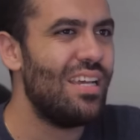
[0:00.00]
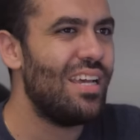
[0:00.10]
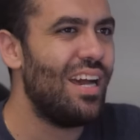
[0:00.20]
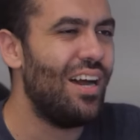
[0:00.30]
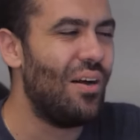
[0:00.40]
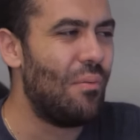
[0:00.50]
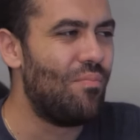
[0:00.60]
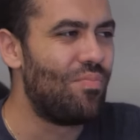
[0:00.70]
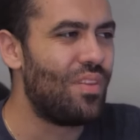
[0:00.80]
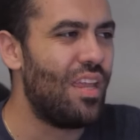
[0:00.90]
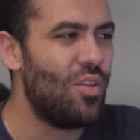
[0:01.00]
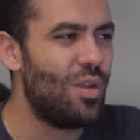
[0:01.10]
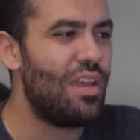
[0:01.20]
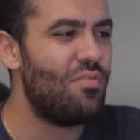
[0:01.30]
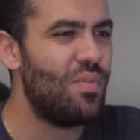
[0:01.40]
um, and you
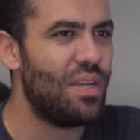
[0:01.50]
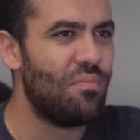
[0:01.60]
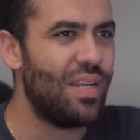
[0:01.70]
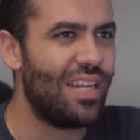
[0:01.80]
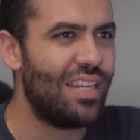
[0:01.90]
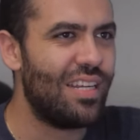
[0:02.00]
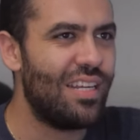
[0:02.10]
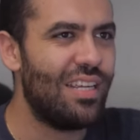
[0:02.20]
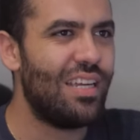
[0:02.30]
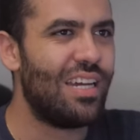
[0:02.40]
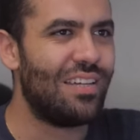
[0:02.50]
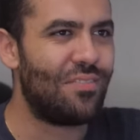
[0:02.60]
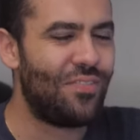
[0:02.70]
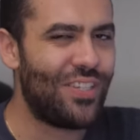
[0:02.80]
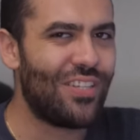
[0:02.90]
gave me a minute, I
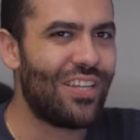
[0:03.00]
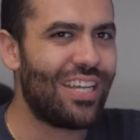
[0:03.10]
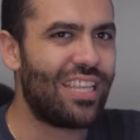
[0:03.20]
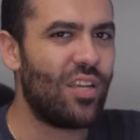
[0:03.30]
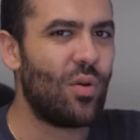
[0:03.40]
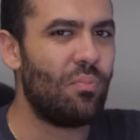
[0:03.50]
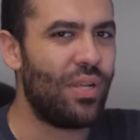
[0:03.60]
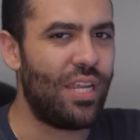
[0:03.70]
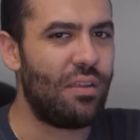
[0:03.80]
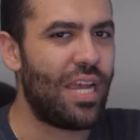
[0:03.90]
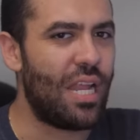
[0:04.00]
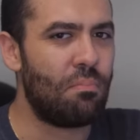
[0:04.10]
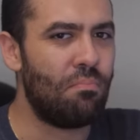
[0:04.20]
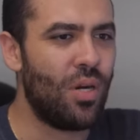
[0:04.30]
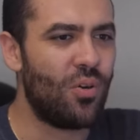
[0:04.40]
feel like there would be at
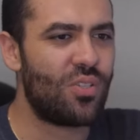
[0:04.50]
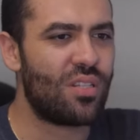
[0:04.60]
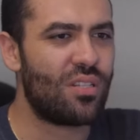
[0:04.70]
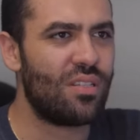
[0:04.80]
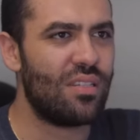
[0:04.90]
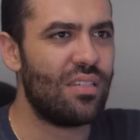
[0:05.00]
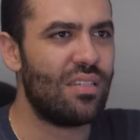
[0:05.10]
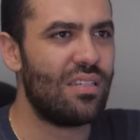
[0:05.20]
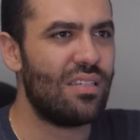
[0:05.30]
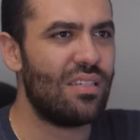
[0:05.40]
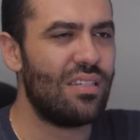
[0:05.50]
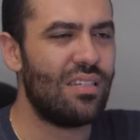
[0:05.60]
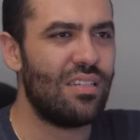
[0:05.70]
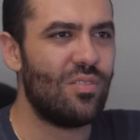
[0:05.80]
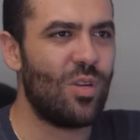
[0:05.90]
most
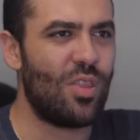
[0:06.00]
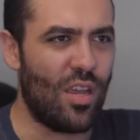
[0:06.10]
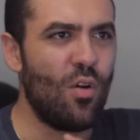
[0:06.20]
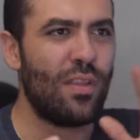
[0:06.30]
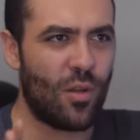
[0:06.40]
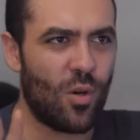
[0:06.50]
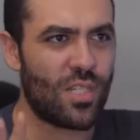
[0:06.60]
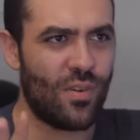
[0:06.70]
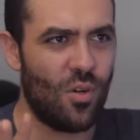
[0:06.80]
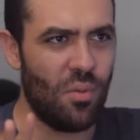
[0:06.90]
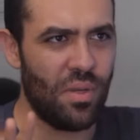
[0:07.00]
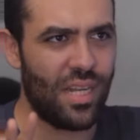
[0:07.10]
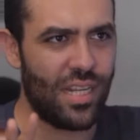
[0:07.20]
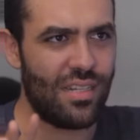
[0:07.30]
what do you think? Over the course of a whole minute,